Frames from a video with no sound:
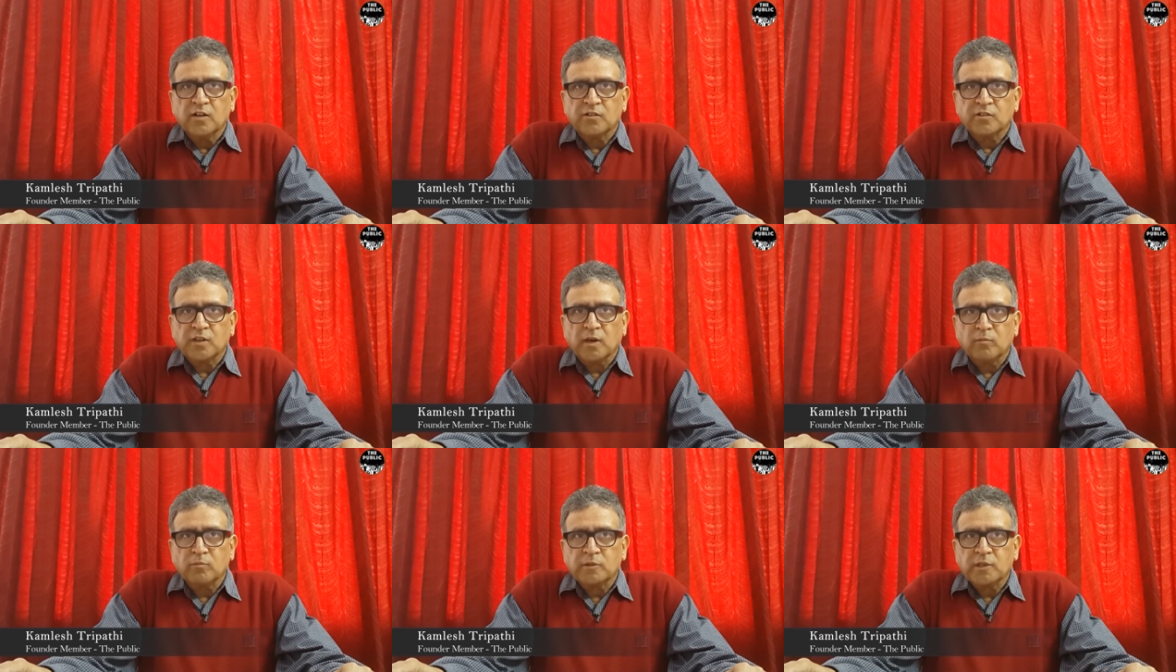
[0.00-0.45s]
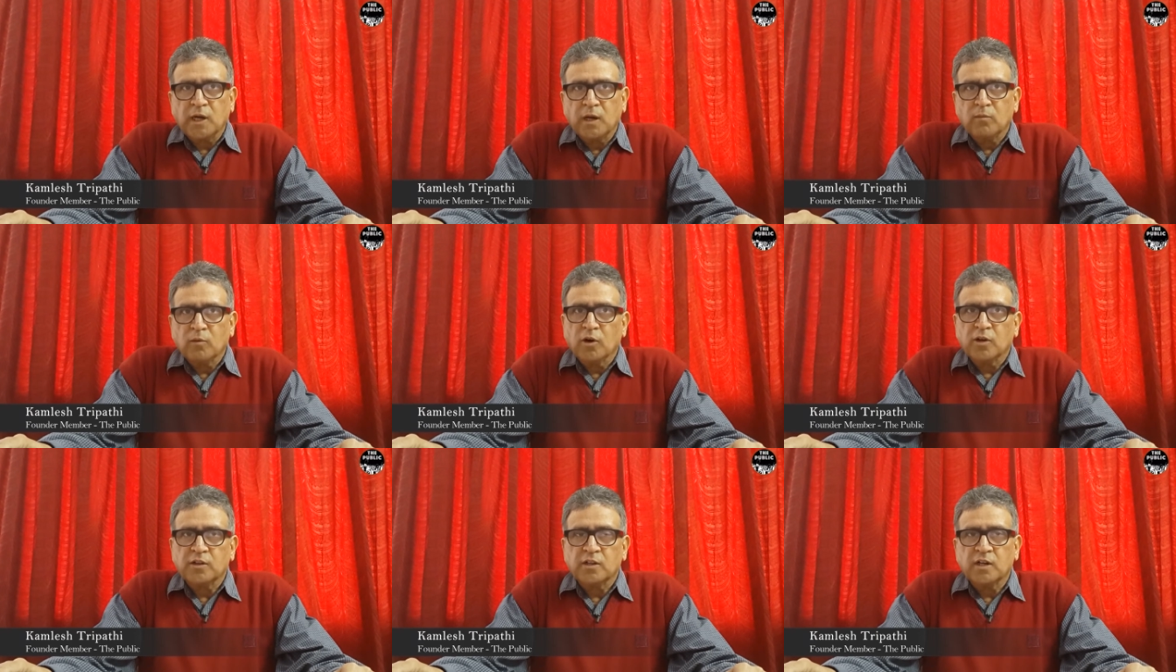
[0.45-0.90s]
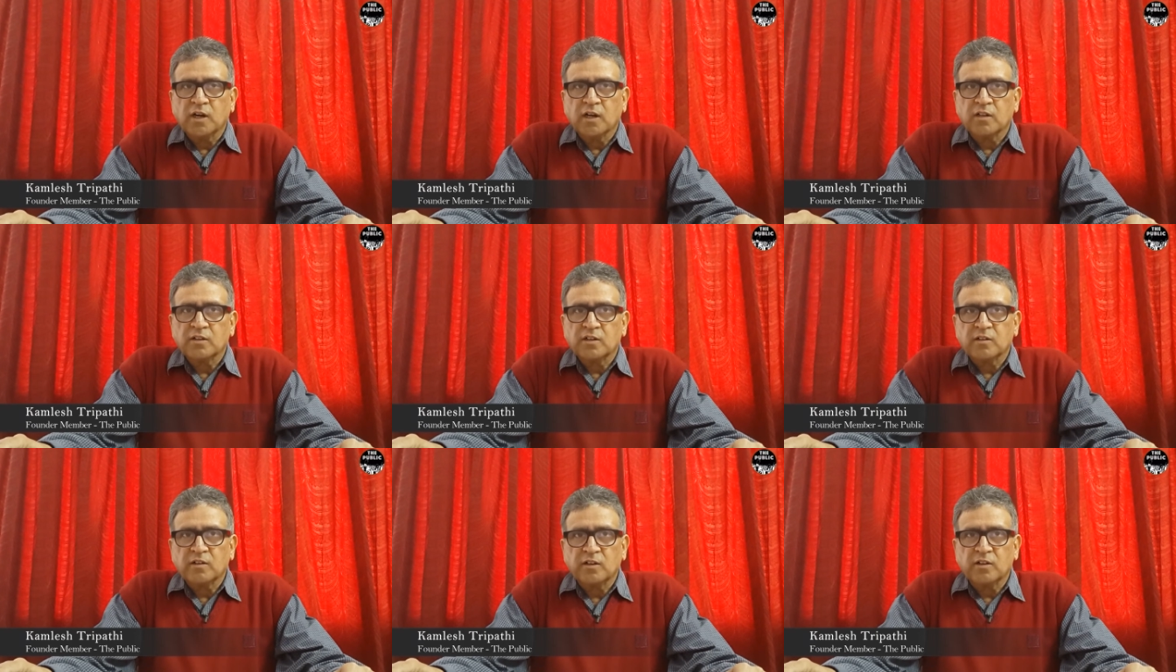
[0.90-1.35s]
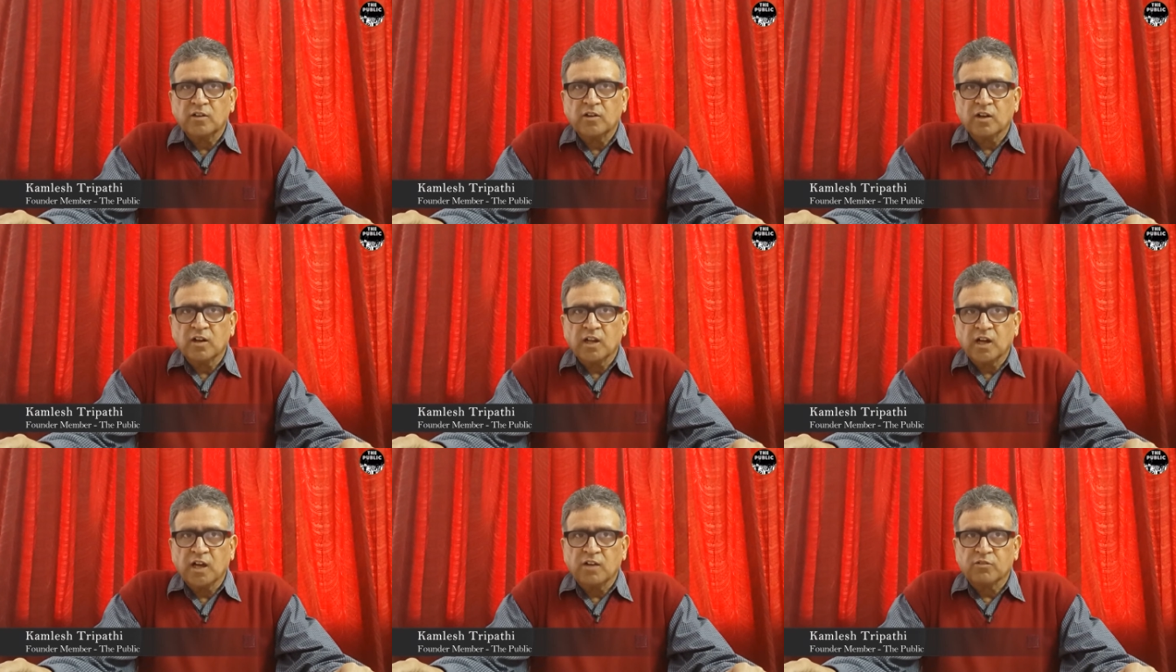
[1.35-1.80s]
sometime or the other in
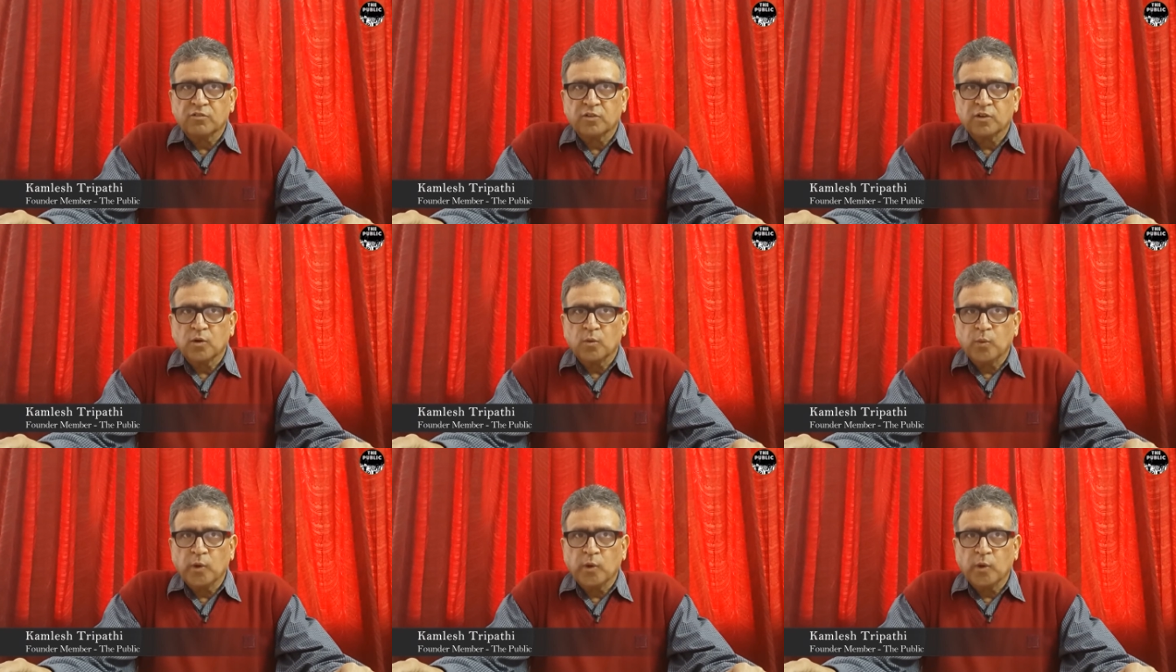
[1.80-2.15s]
your life.